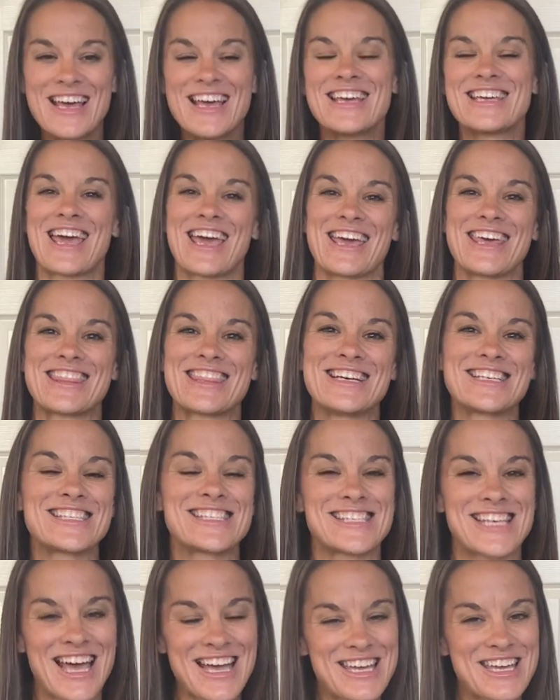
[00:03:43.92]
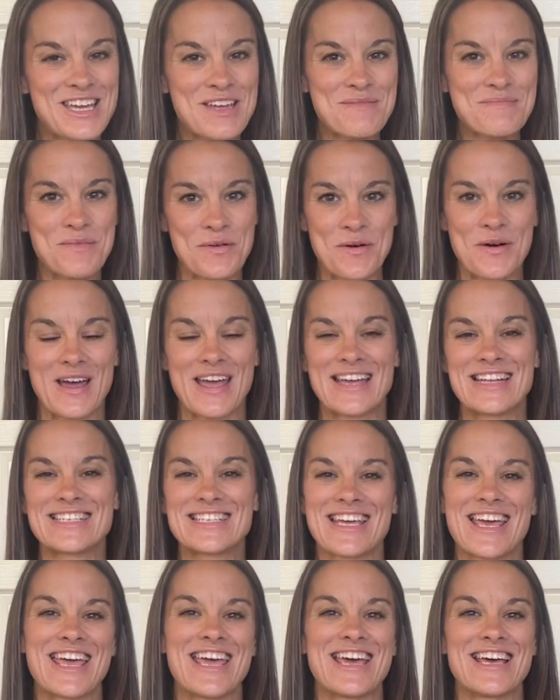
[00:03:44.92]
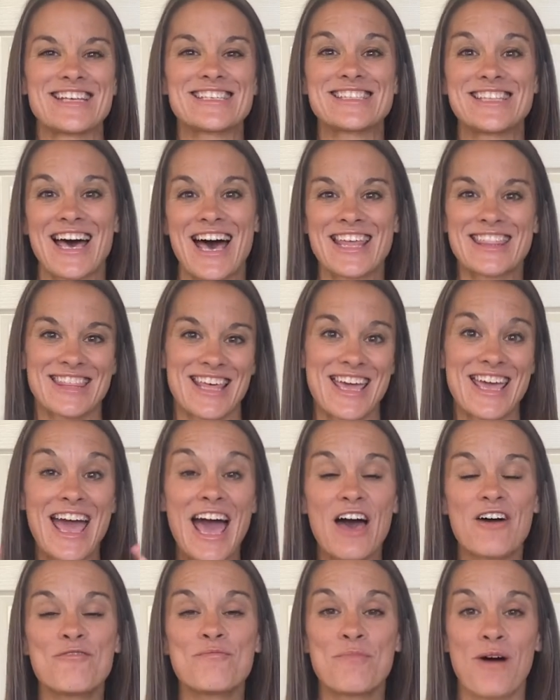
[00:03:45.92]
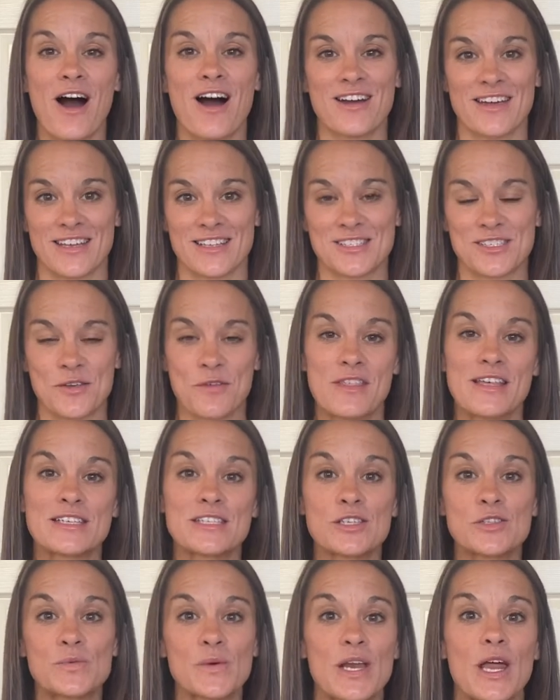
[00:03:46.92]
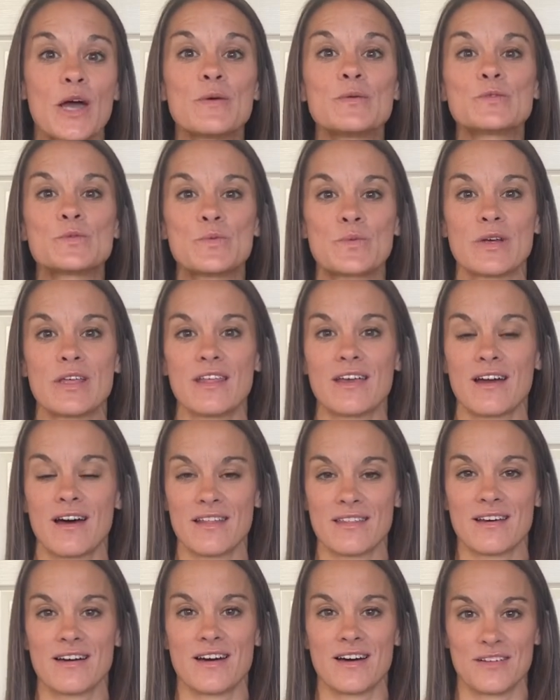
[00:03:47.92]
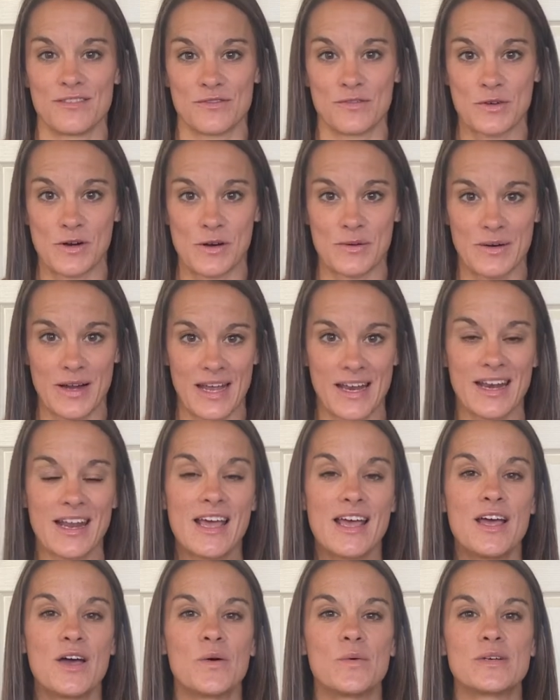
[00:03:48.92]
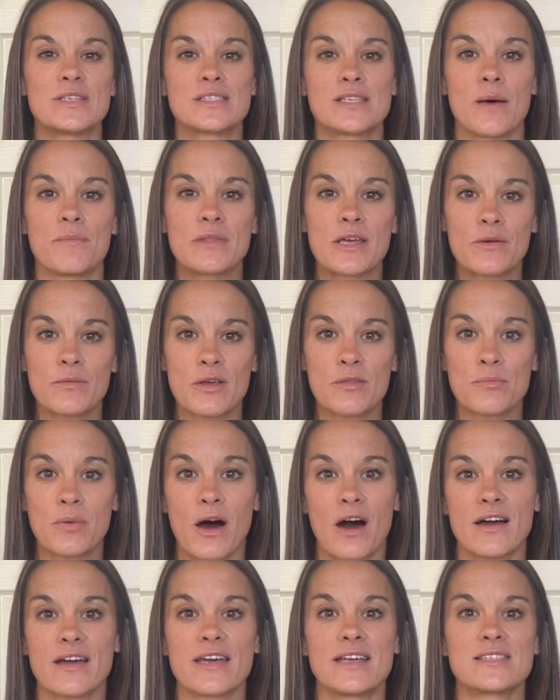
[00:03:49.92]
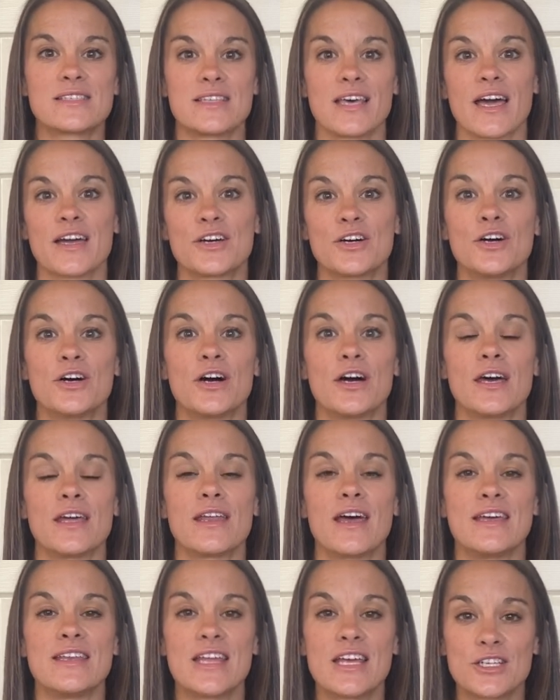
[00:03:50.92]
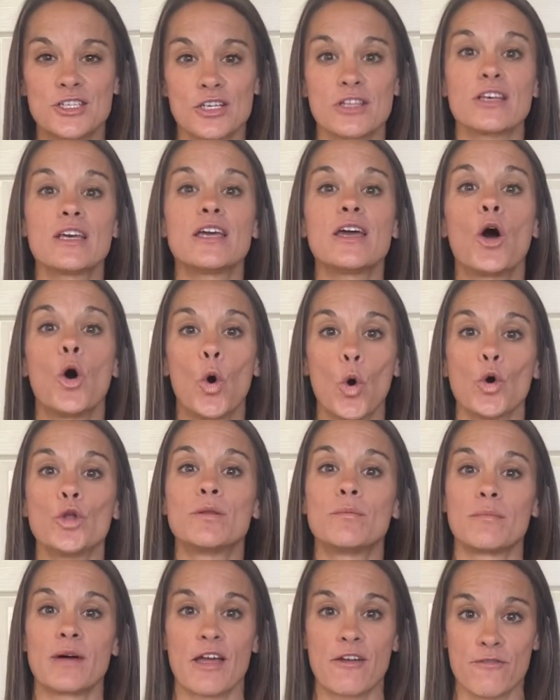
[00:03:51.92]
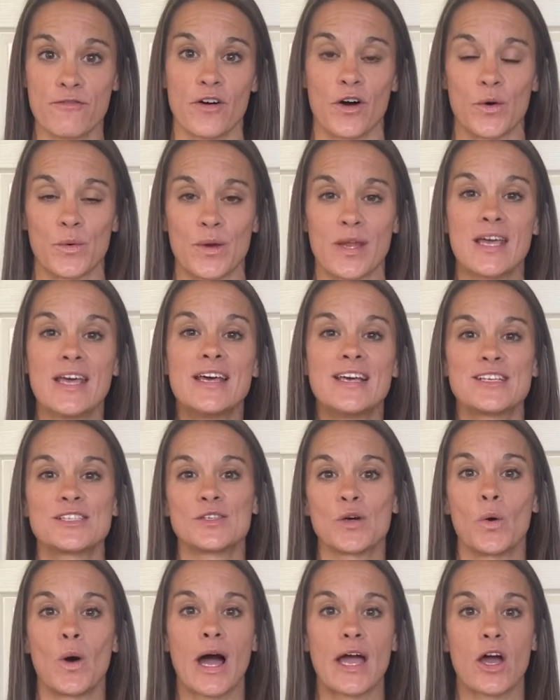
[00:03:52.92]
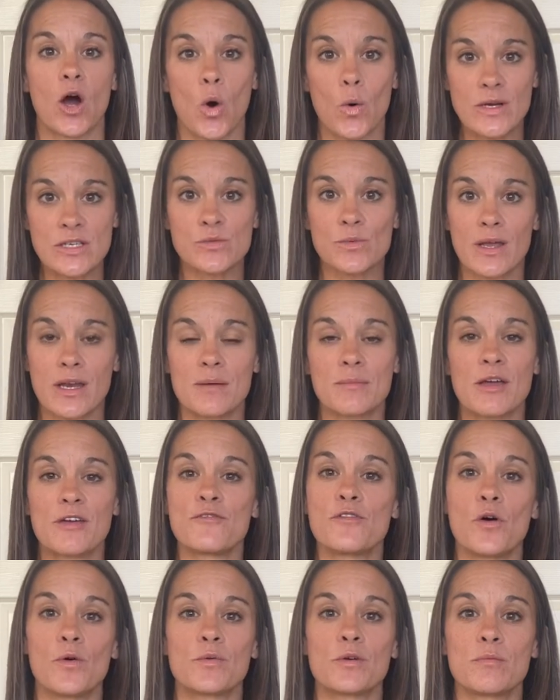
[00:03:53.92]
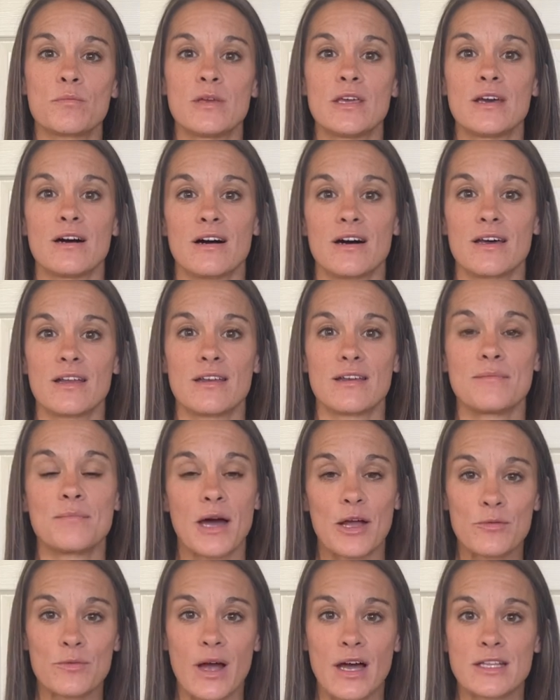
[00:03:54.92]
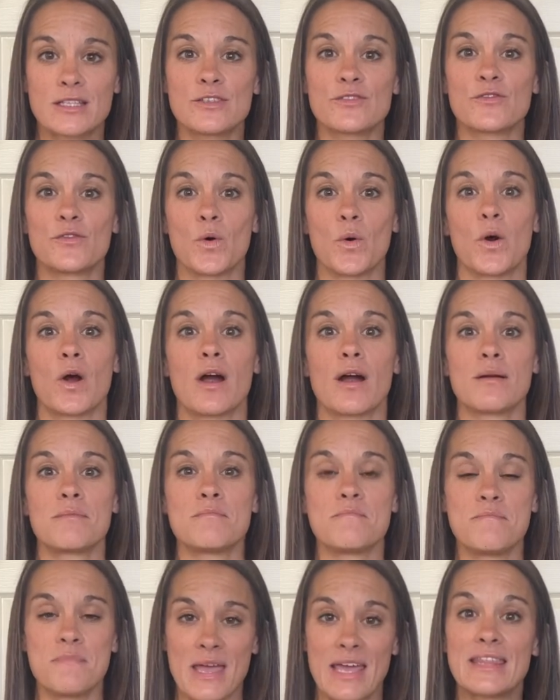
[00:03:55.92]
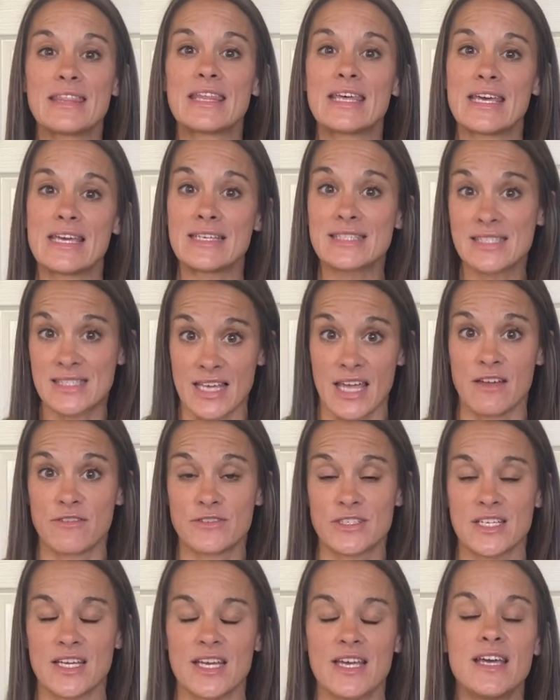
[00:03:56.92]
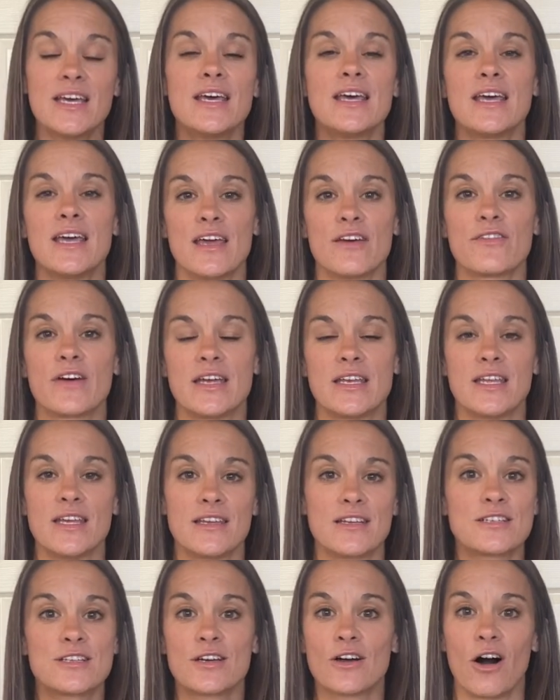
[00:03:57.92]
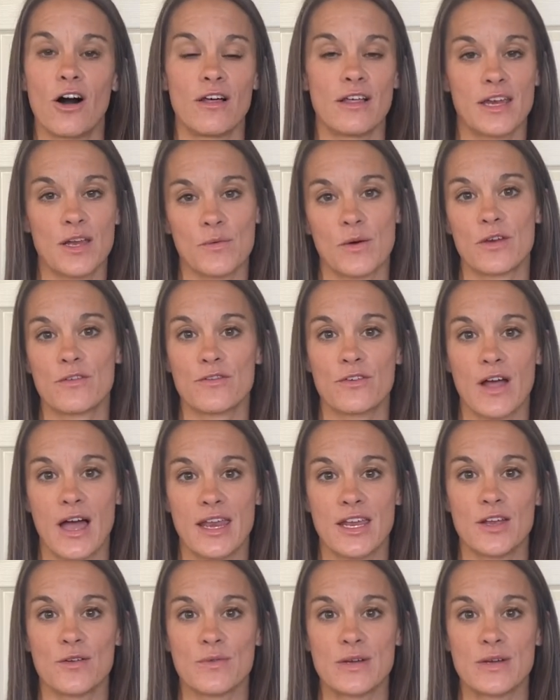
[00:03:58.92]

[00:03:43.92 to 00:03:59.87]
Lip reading: Okay, the second point is that they have pockets. So this is what I was really on the hunt for, right? Was something with pockets that could initially hold my phone. So I always wanted my phone with me on my runs for mainly safety, if I needed to call anyone for any